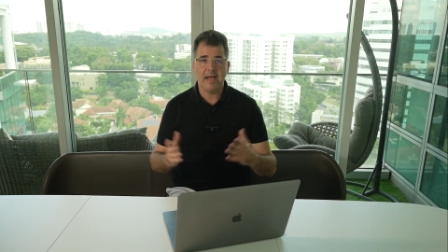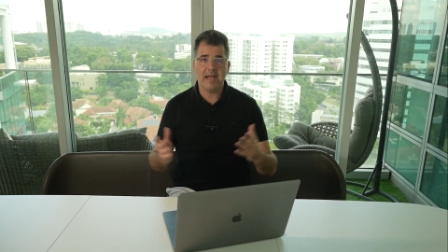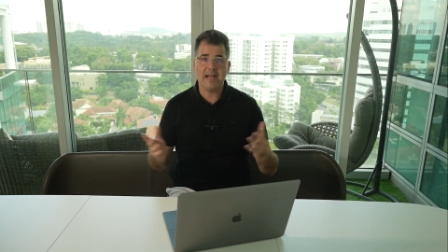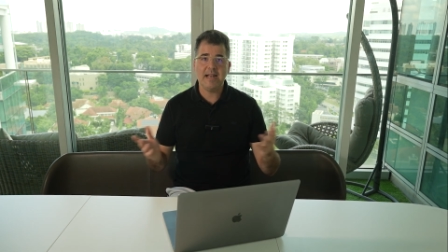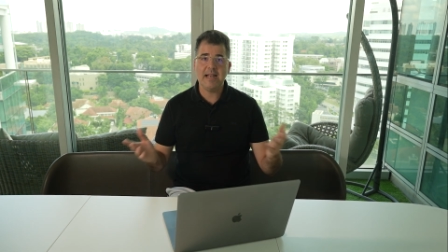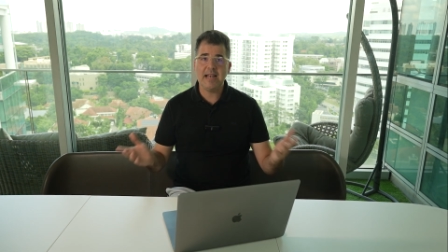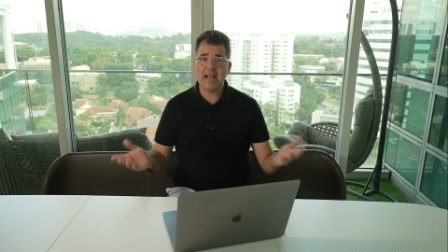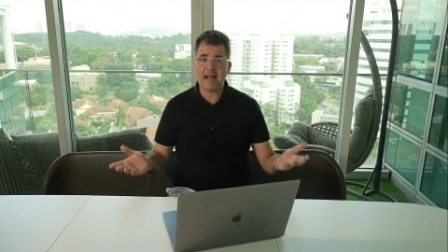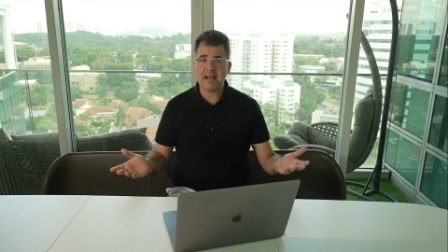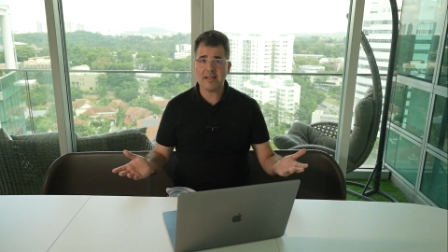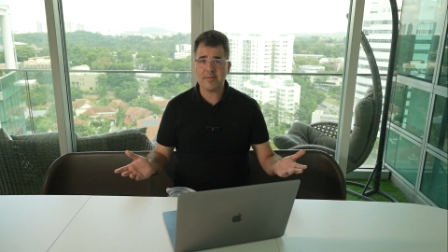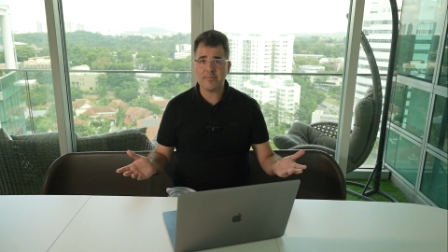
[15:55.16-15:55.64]

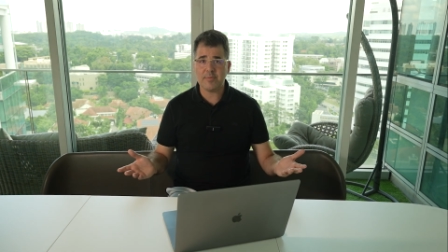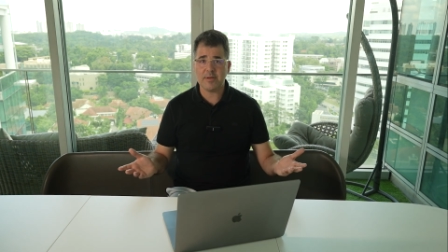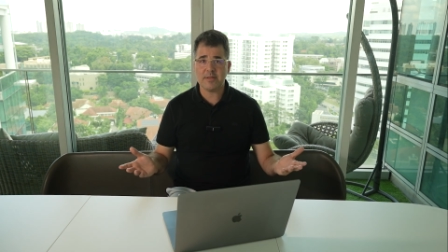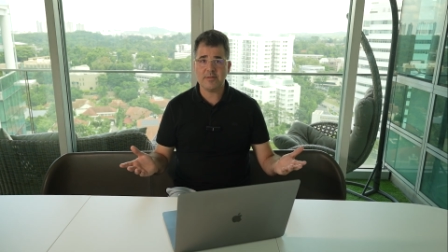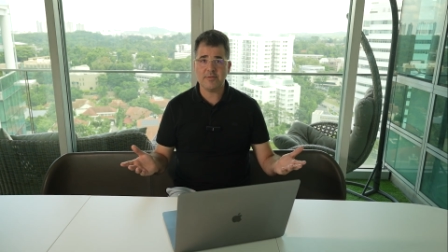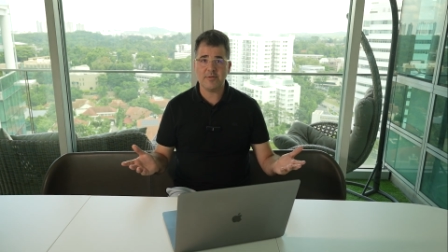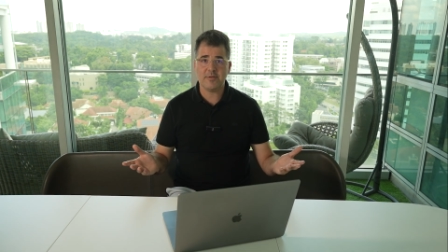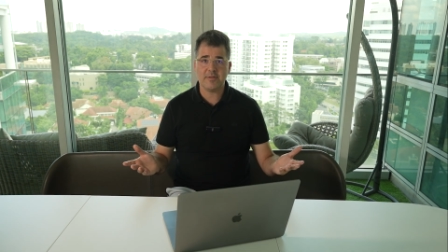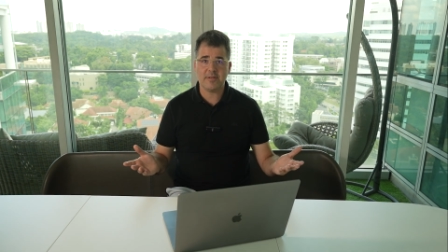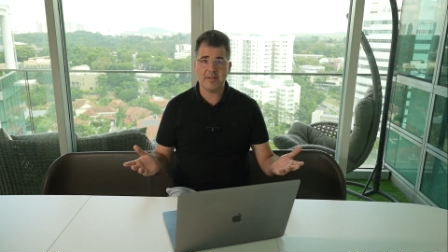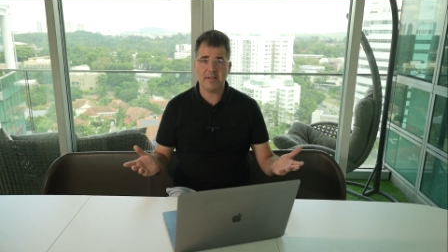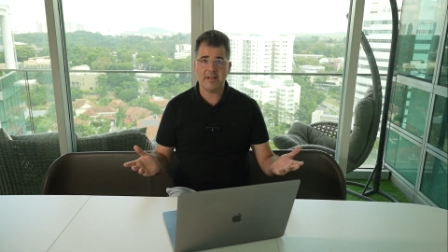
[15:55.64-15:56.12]
And last but
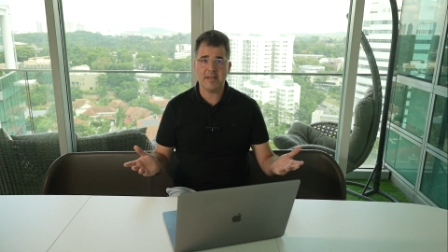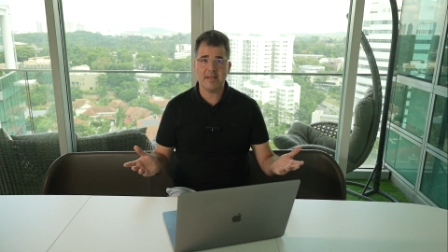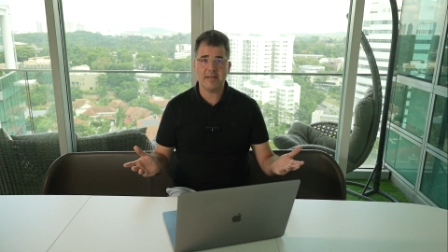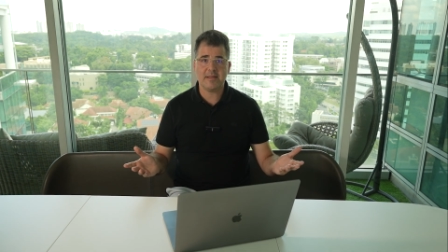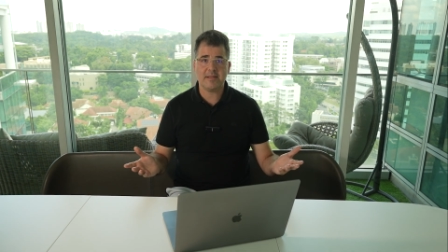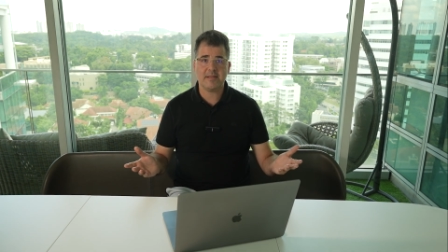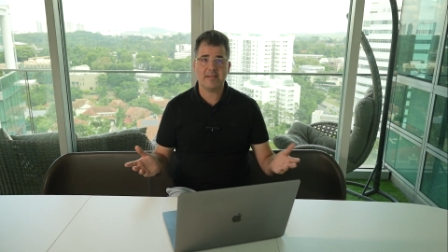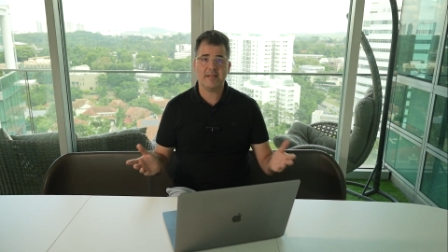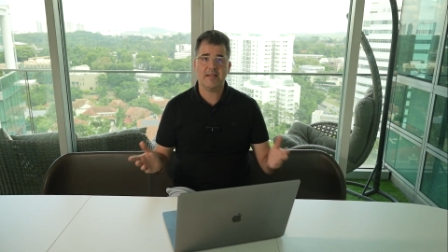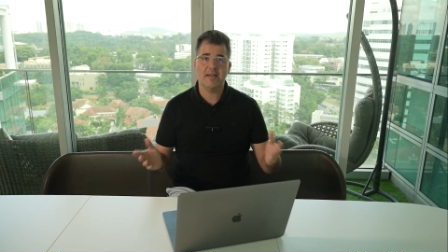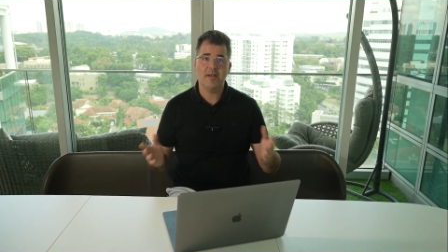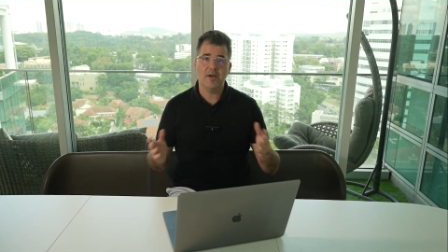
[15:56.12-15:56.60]
not
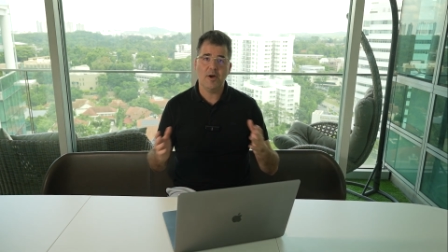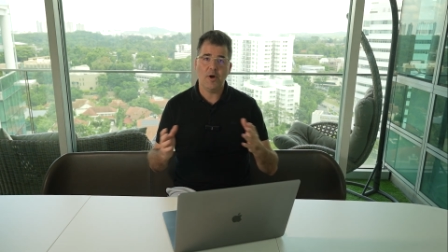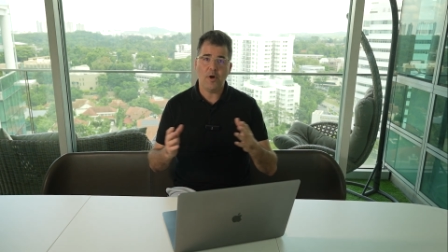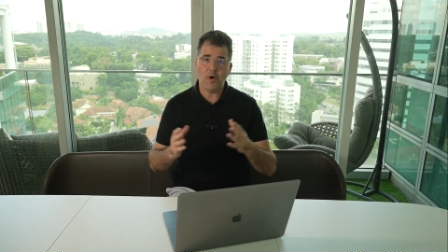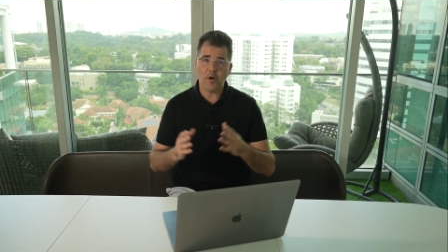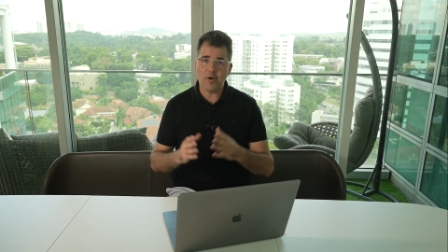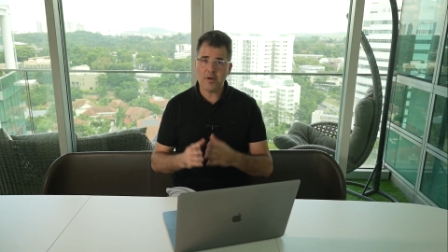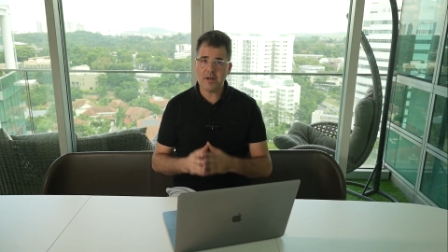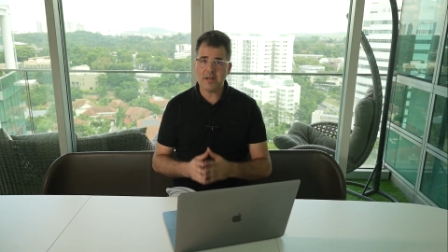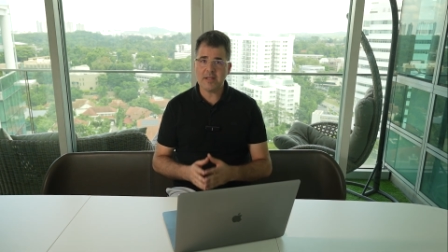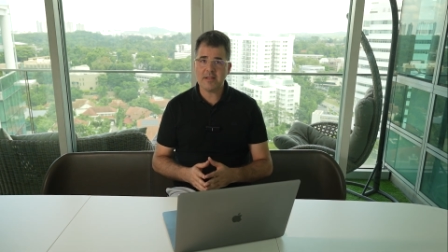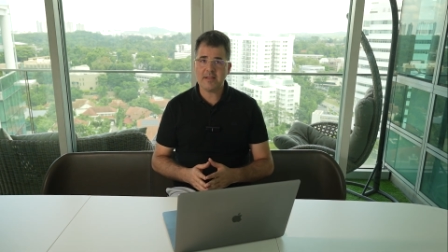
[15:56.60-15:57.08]
least,
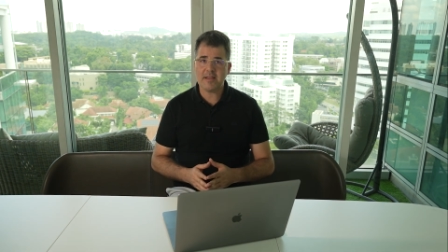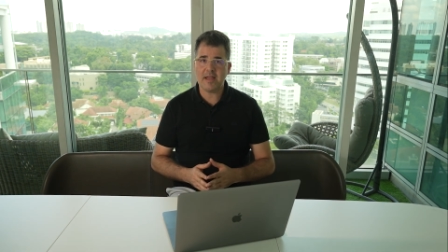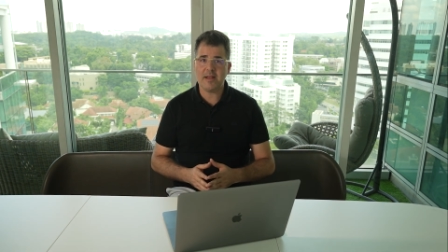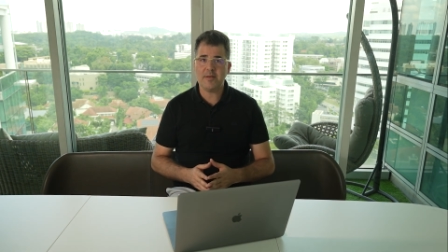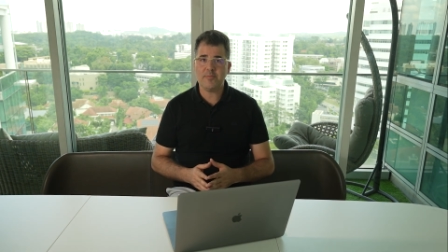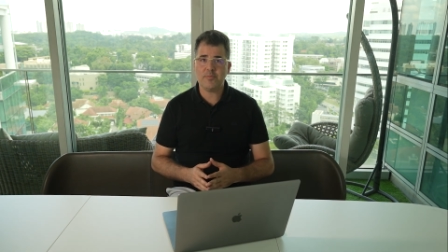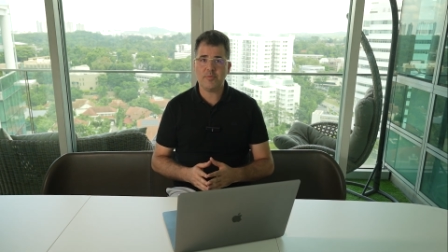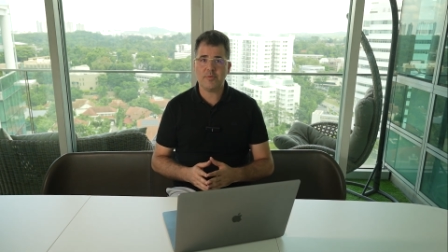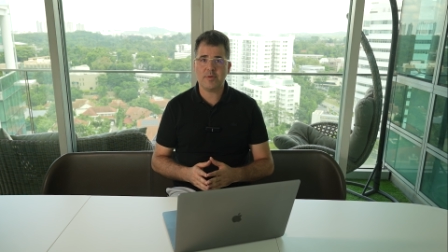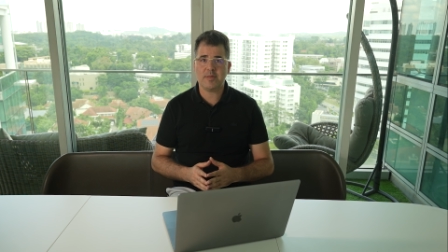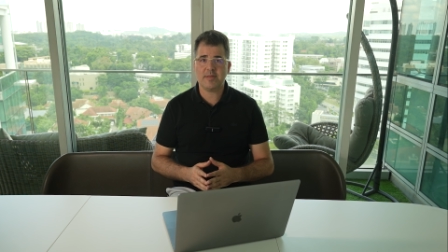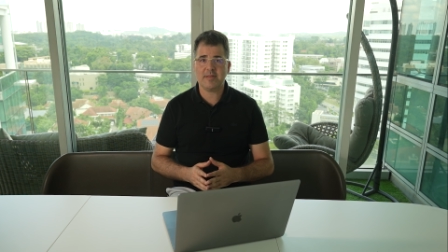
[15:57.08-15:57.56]
only
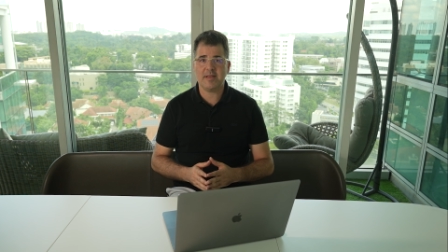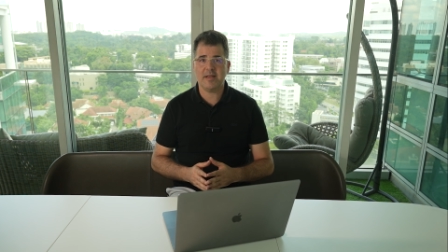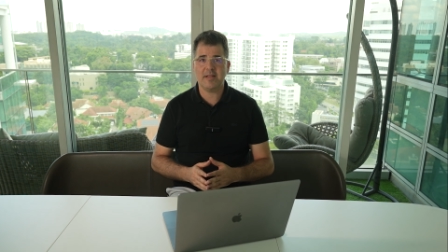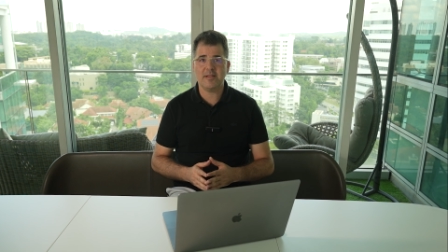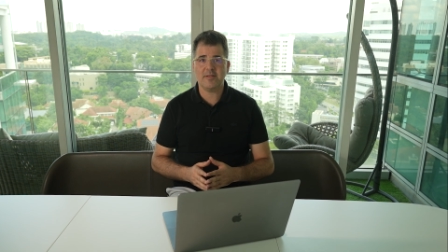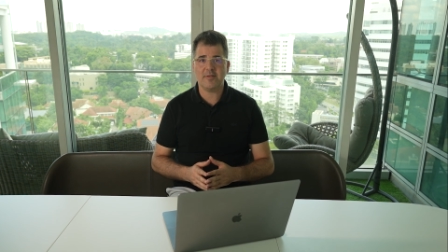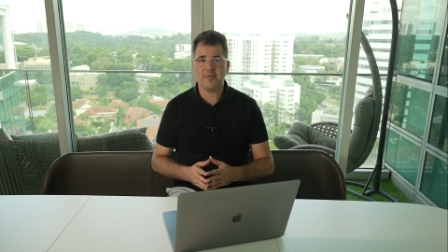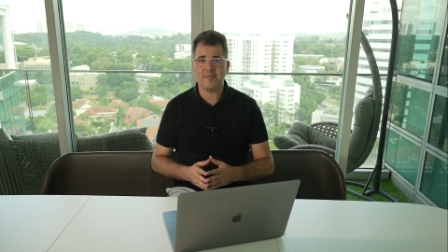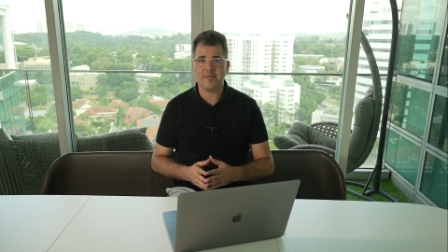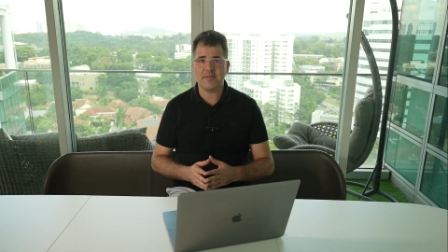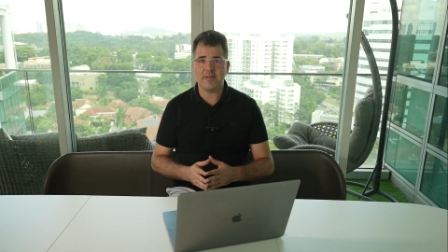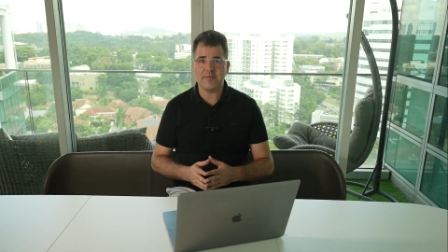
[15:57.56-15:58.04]

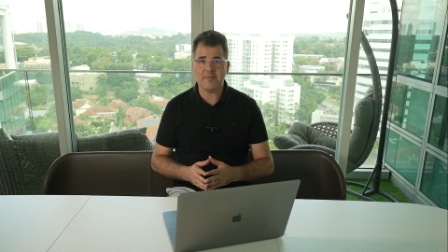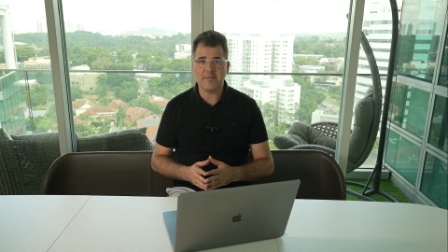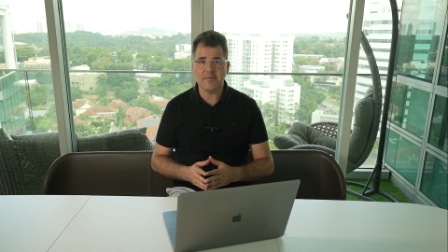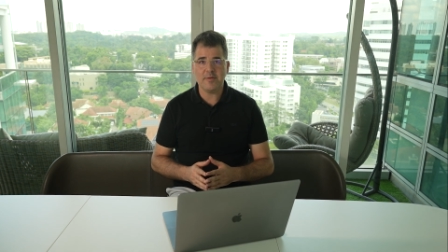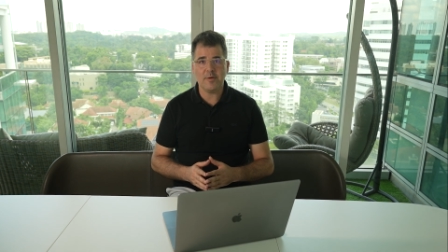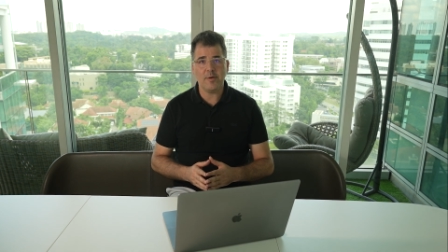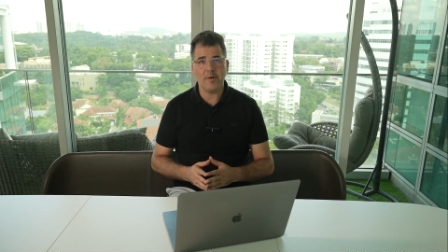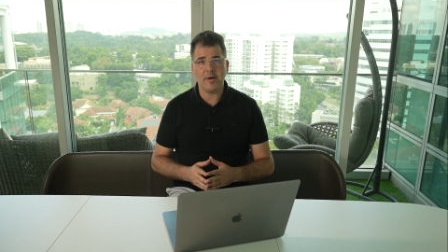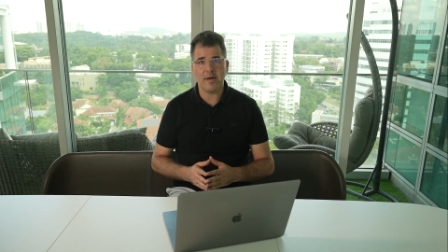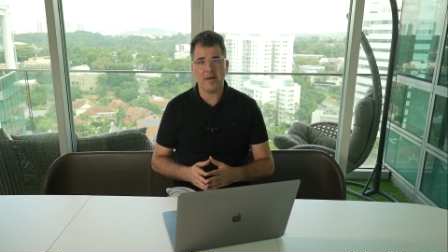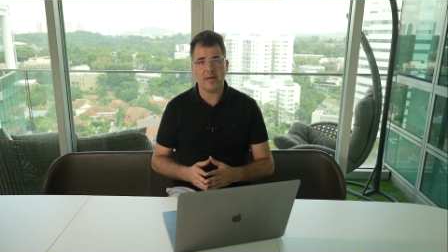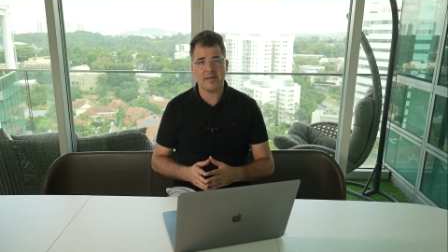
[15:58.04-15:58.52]
10% of the
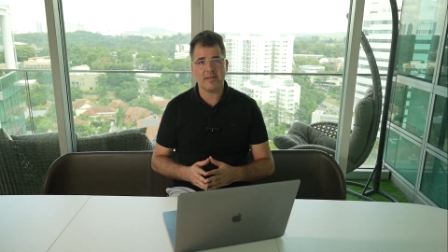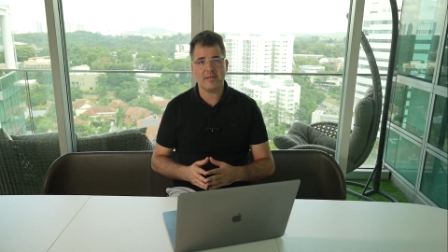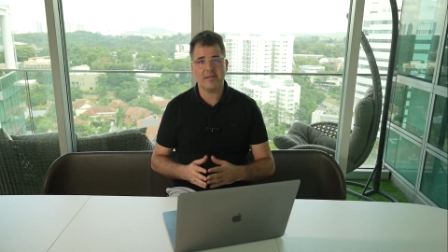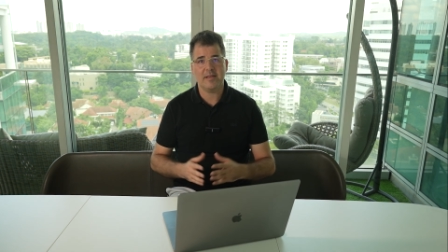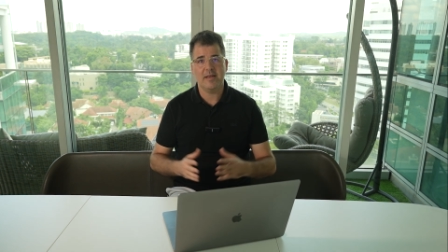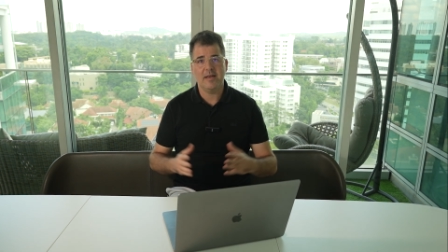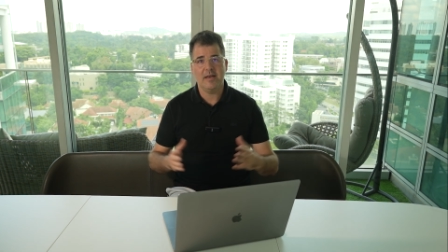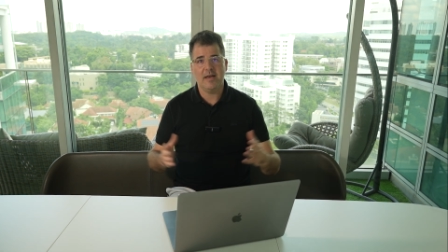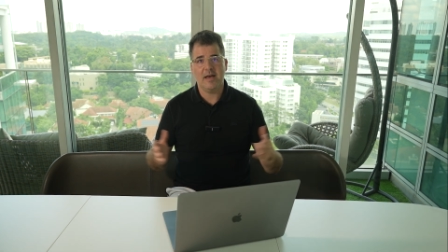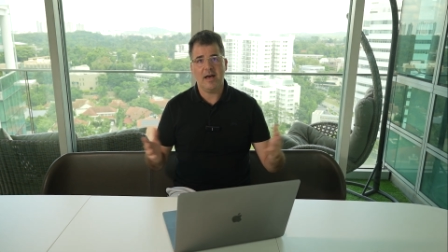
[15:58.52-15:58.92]
viewers